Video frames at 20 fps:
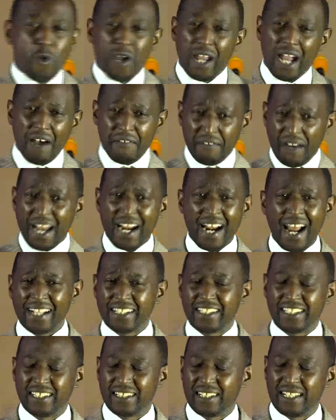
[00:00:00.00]
we have
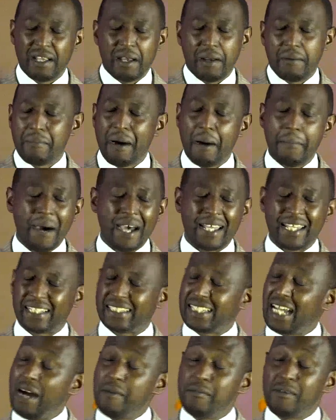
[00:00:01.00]
energy, but by the
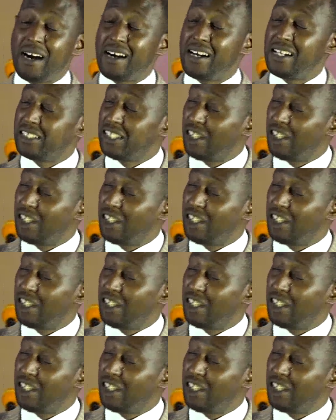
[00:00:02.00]
time we're